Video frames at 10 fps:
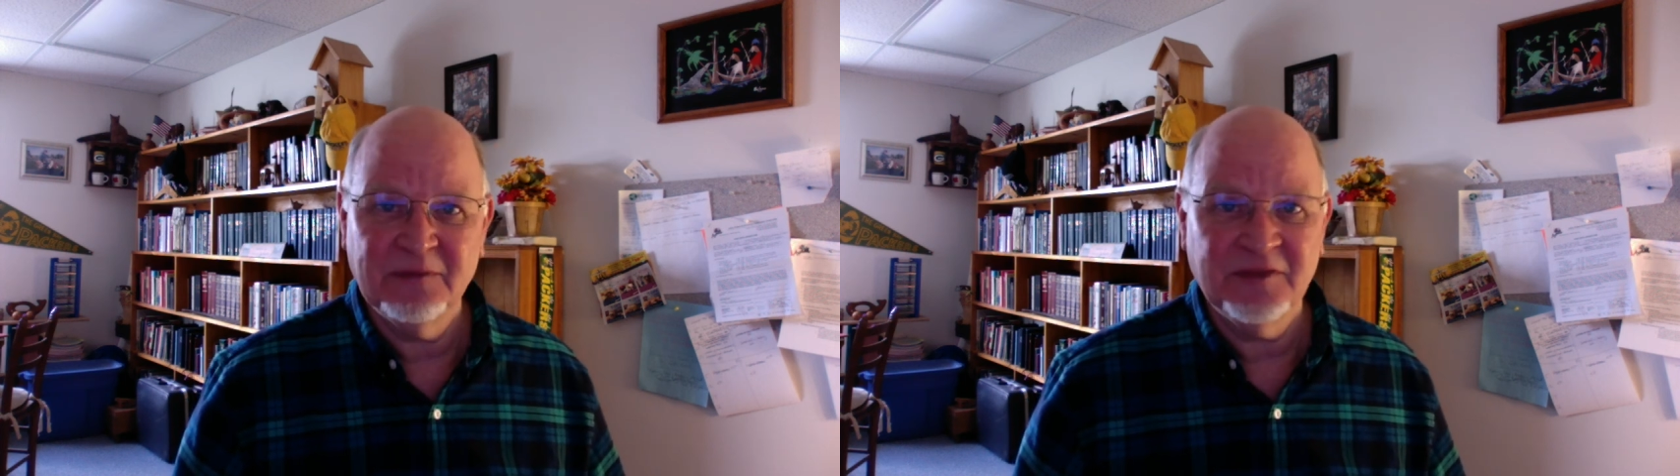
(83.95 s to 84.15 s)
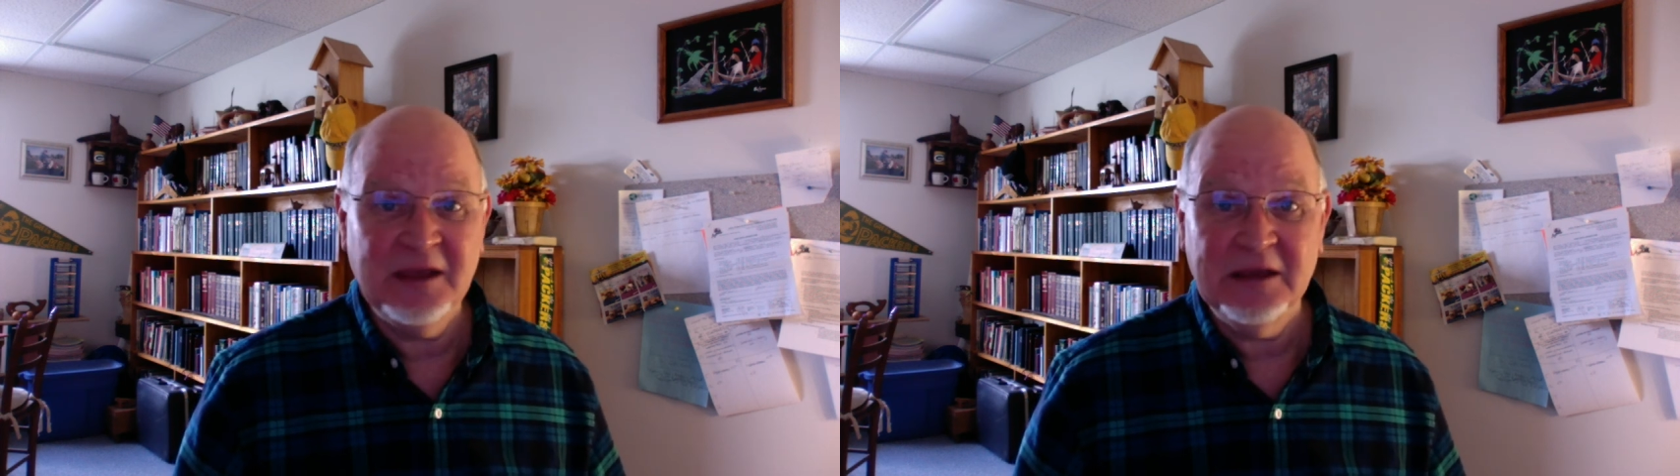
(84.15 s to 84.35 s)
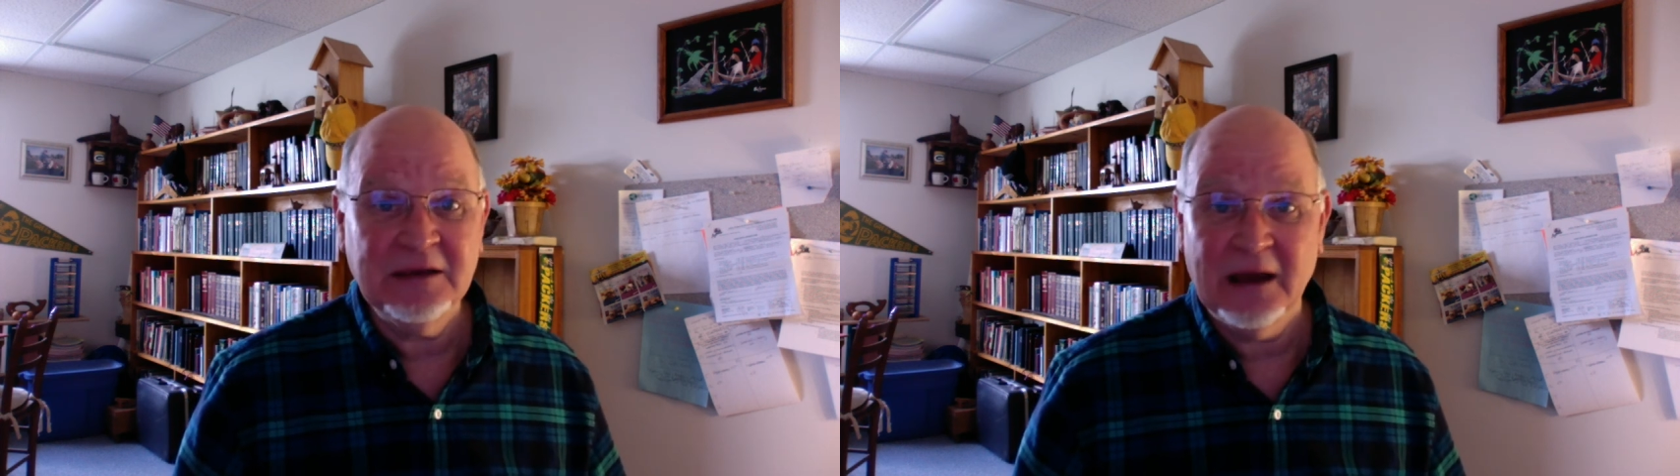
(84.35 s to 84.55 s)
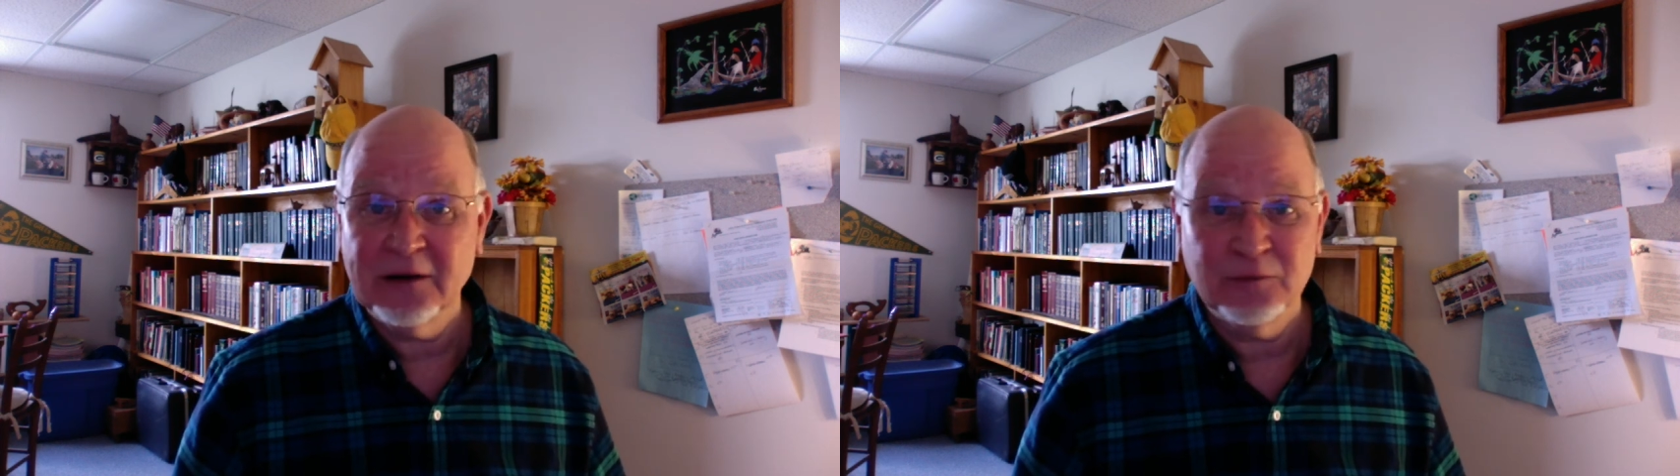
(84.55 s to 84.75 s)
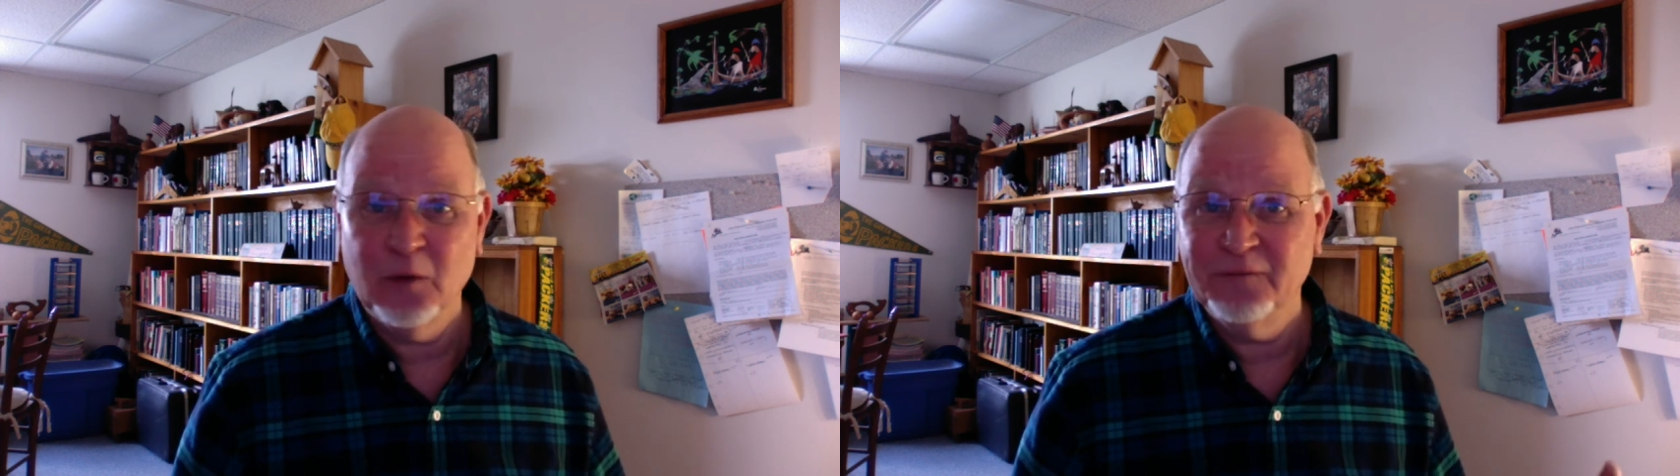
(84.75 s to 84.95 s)
think, I
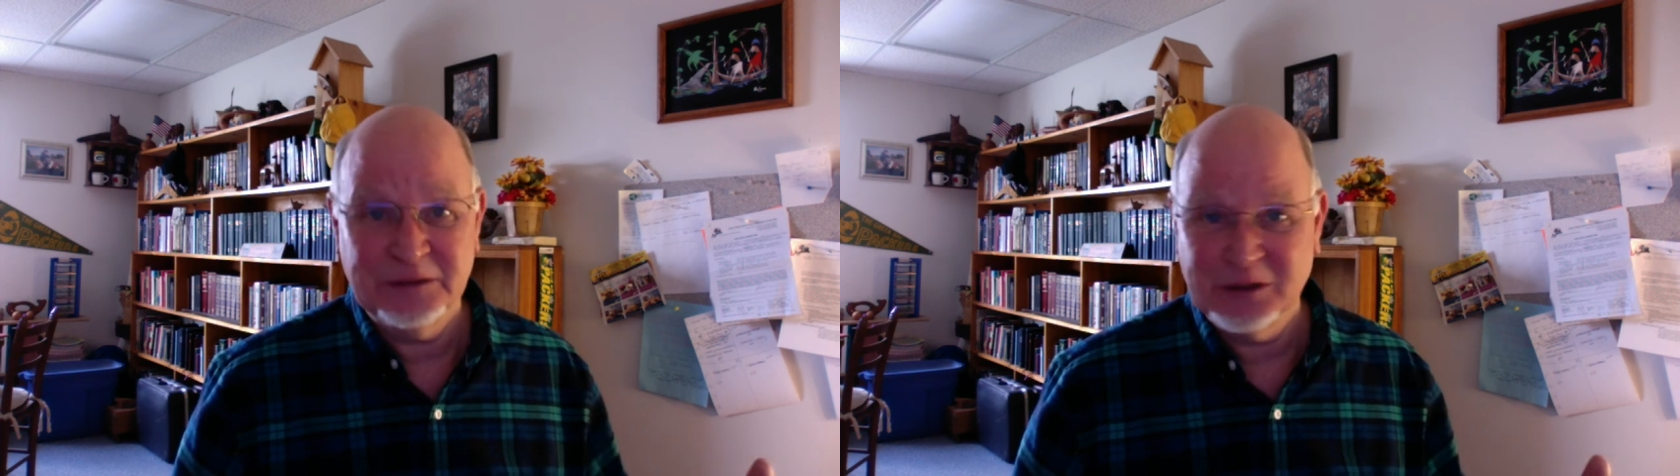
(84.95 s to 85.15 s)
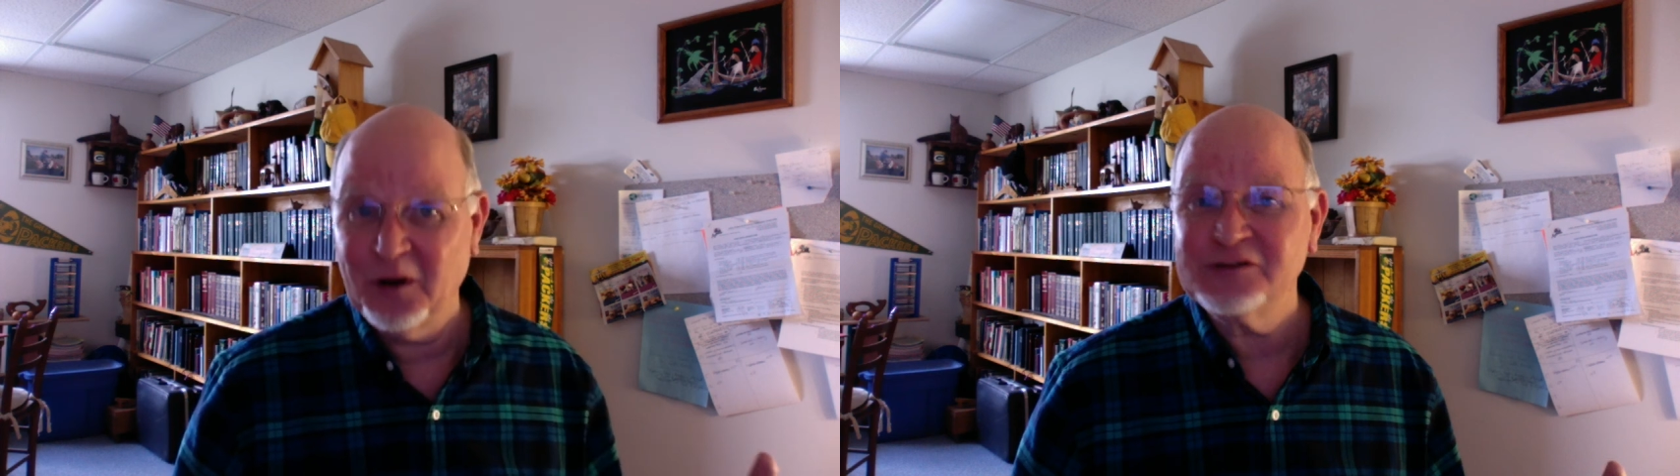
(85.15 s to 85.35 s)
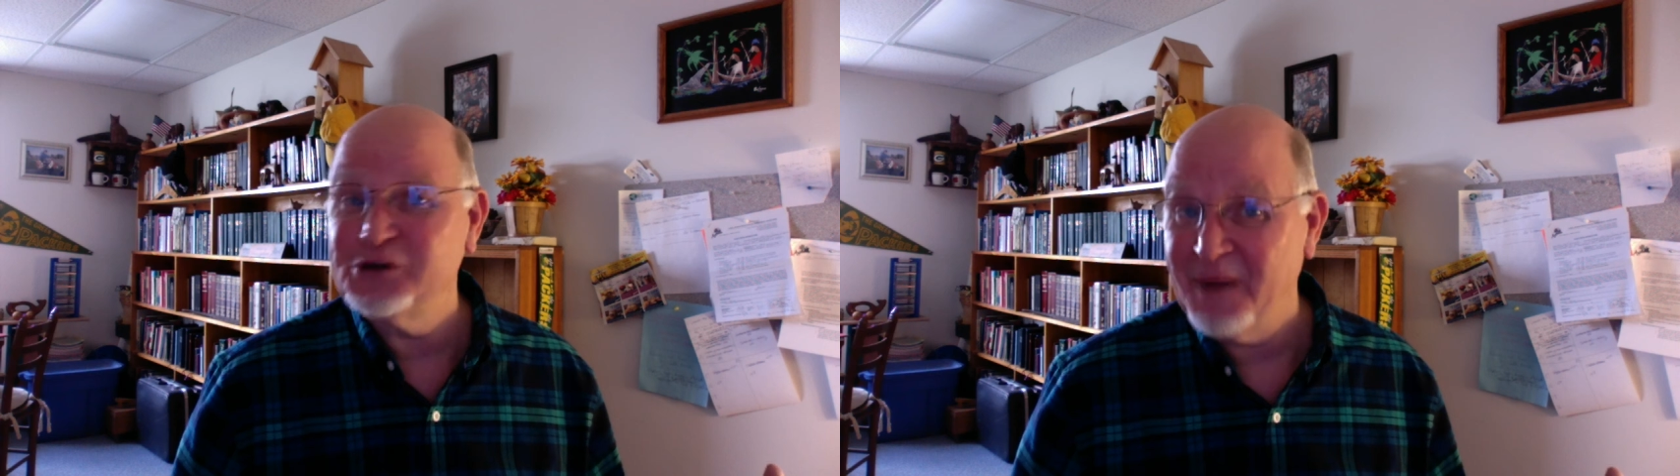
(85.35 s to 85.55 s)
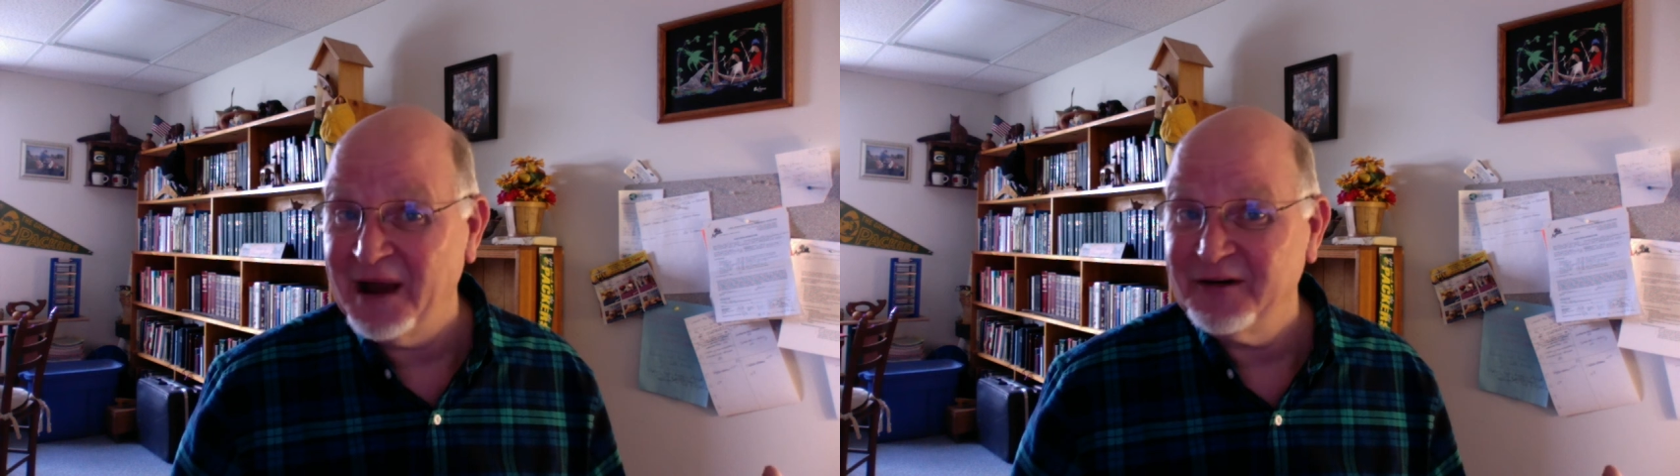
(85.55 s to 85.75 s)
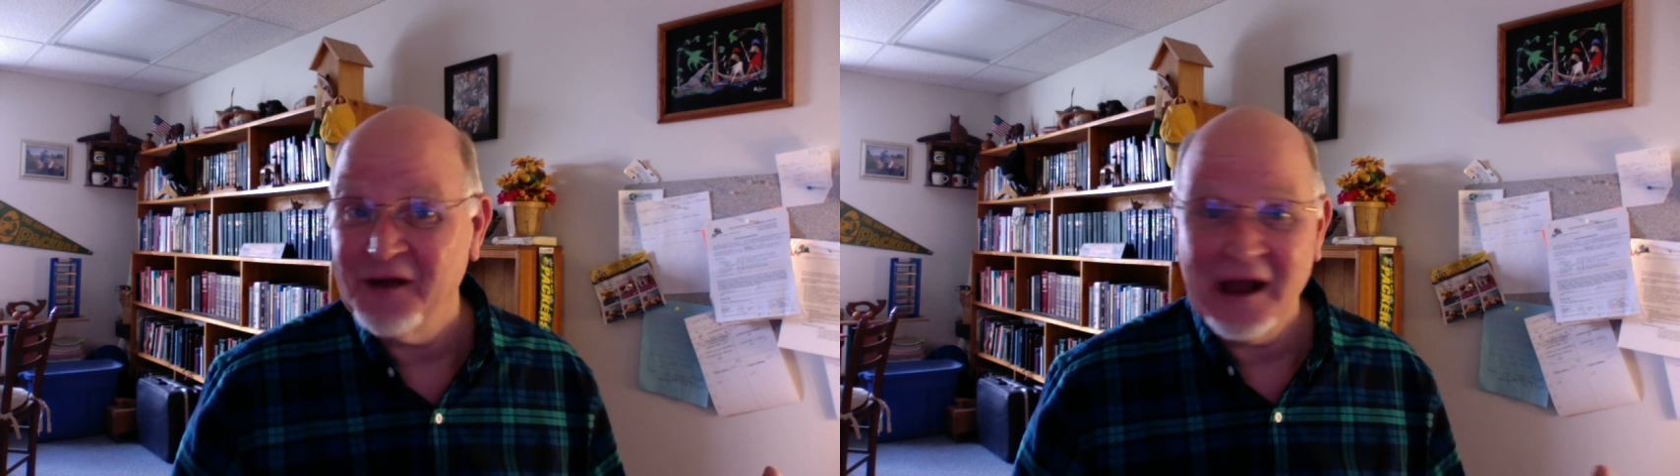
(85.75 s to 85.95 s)
don't know if it crossed your
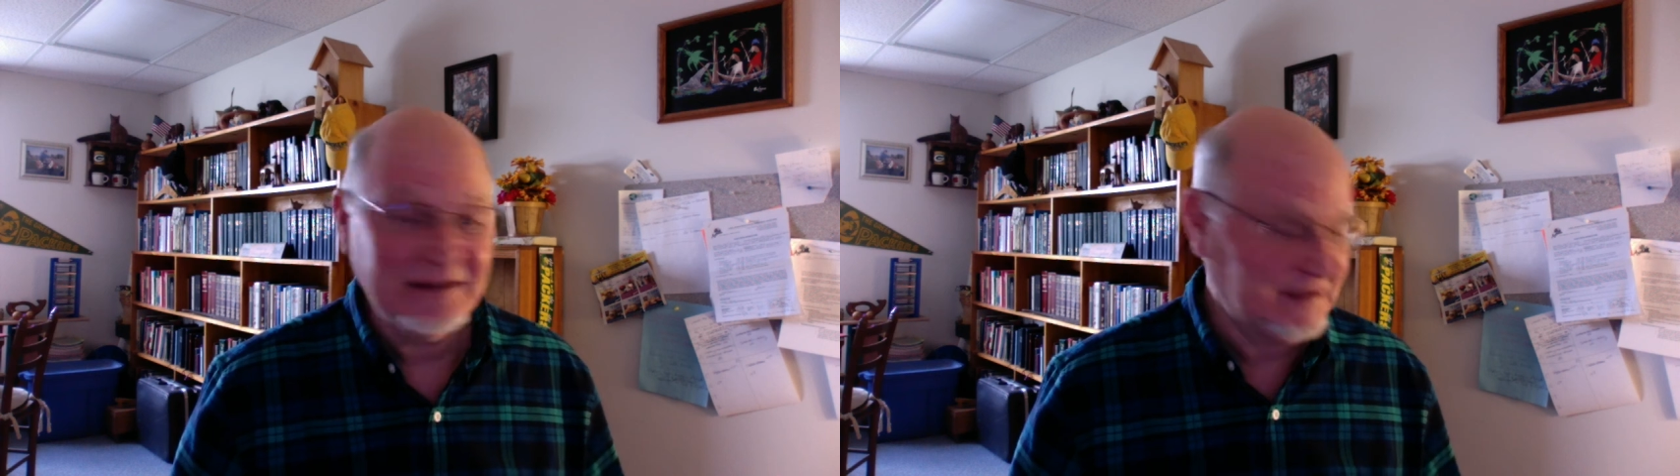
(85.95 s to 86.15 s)
mind or not,